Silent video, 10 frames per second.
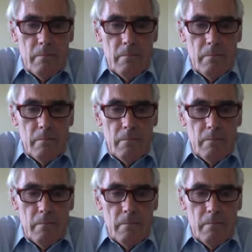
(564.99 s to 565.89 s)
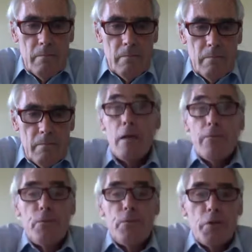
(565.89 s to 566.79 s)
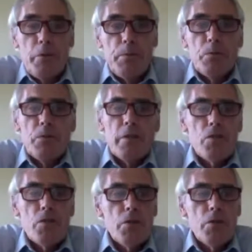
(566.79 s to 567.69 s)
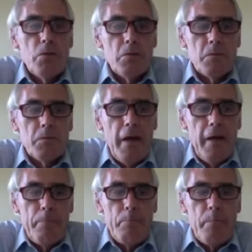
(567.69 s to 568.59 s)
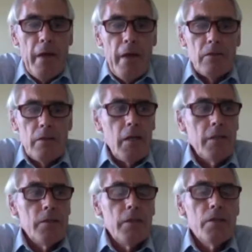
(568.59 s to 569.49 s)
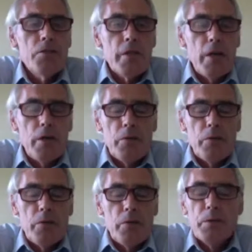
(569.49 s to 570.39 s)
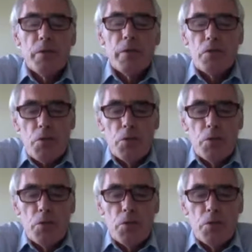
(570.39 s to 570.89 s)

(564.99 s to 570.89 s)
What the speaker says: First of all, the plug for Computing at School. 9 years ago, Computing at